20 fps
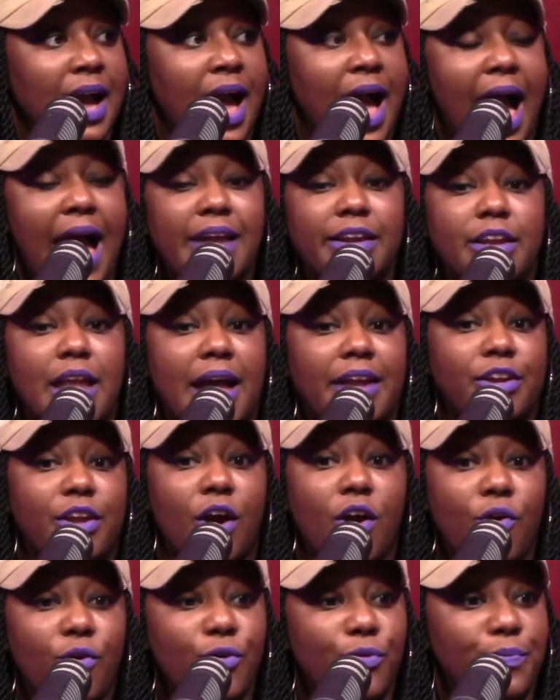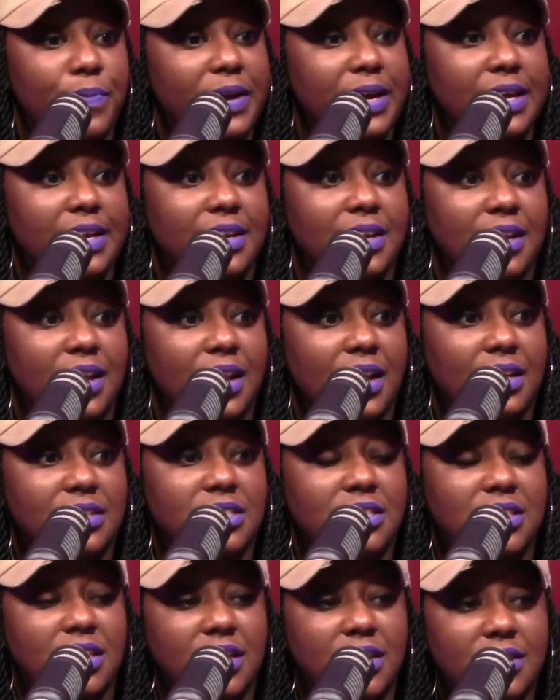I know, but
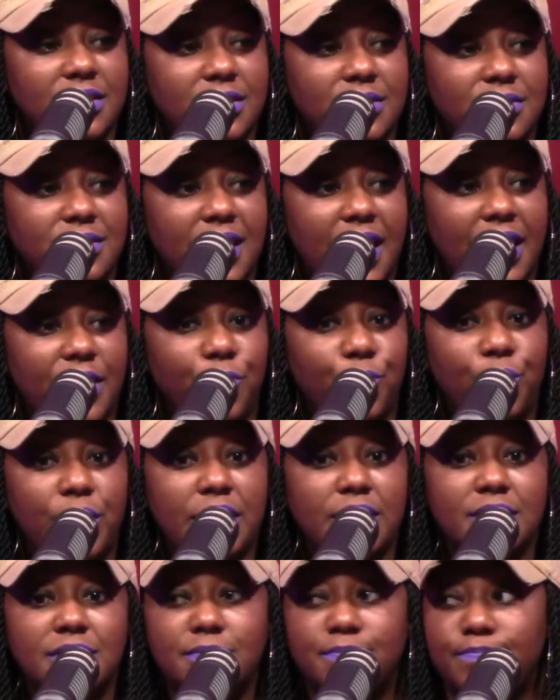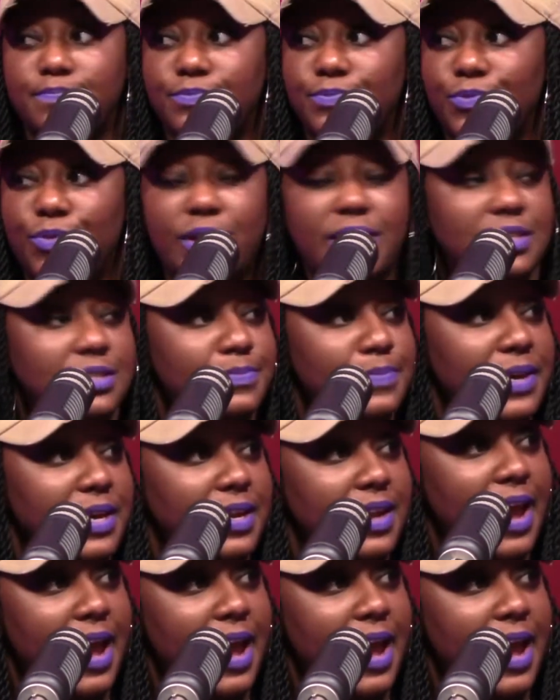still, like, what is being